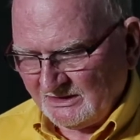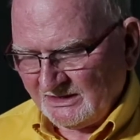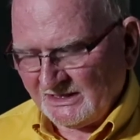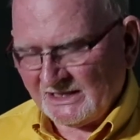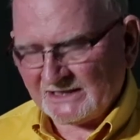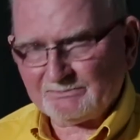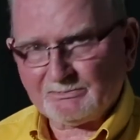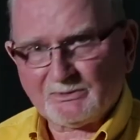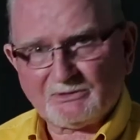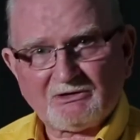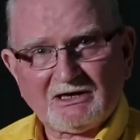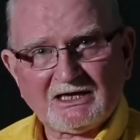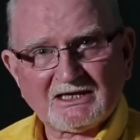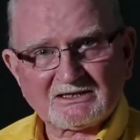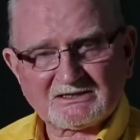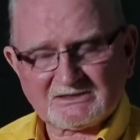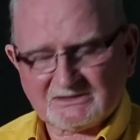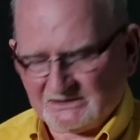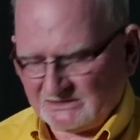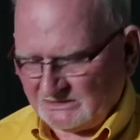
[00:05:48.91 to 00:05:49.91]
I had
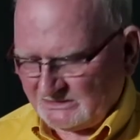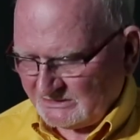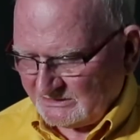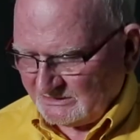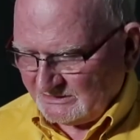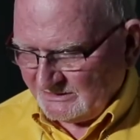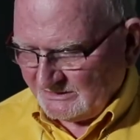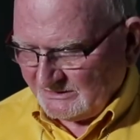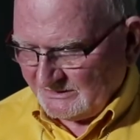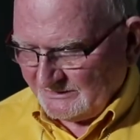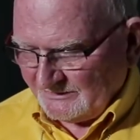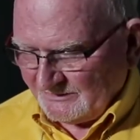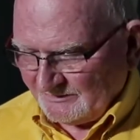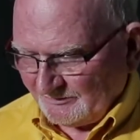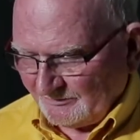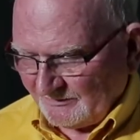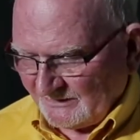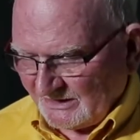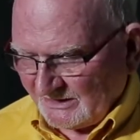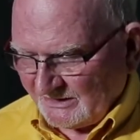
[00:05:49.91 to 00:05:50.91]
paralysis
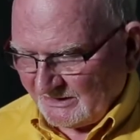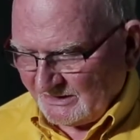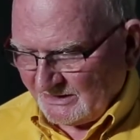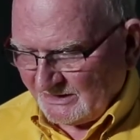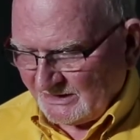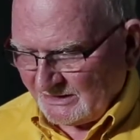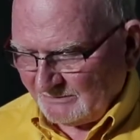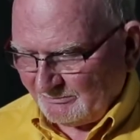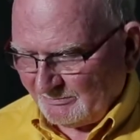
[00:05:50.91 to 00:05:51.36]
and